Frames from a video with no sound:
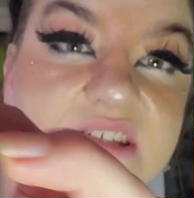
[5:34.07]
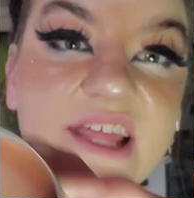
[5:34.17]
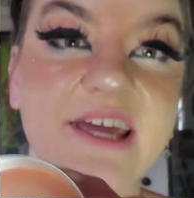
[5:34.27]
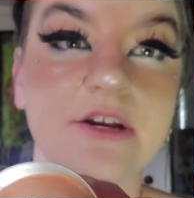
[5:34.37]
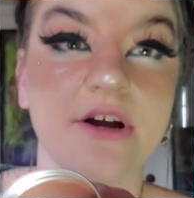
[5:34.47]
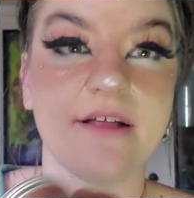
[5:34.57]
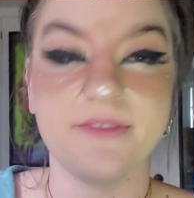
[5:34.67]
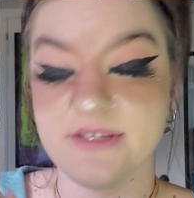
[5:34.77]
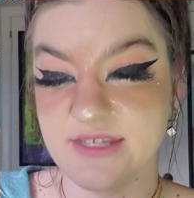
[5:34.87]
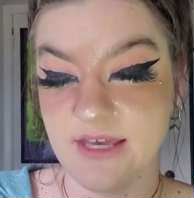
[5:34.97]
lighter on
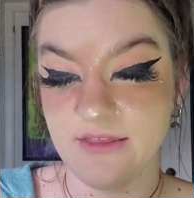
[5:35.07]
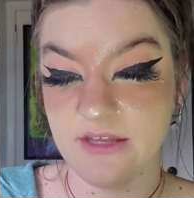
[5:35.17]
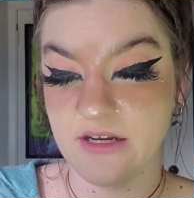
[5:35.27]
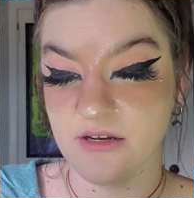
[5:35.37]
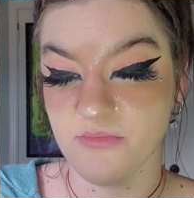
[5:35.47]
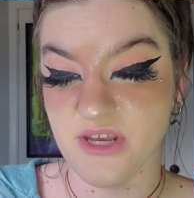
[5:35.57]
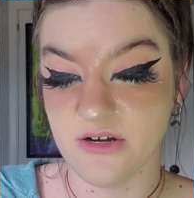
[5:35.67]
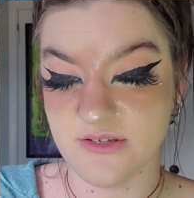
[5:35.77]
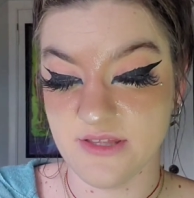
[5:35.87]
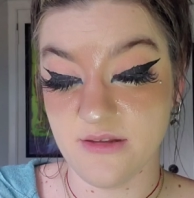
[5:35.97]
the skin than it
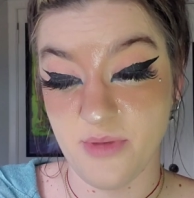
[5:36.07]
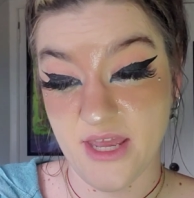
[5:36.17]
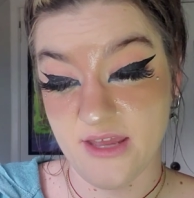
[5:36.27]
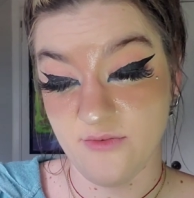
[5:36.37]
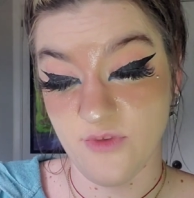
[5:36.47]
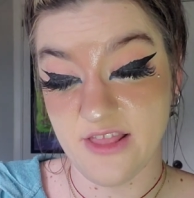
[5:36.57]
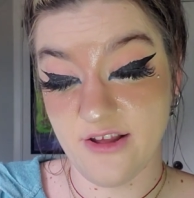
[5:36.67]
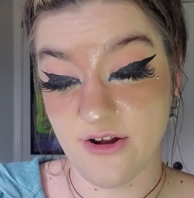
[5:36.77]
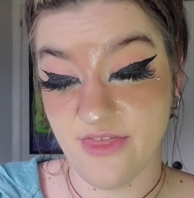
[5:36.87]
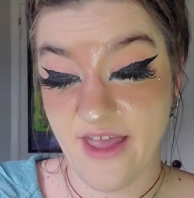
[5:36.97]
appears in the pan. We
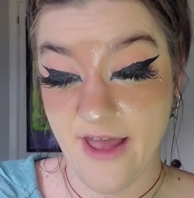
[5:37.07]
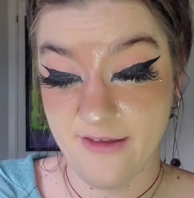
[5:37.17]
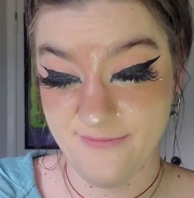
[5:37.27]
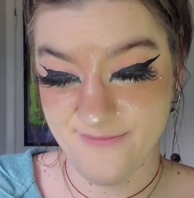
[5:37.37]
learned that.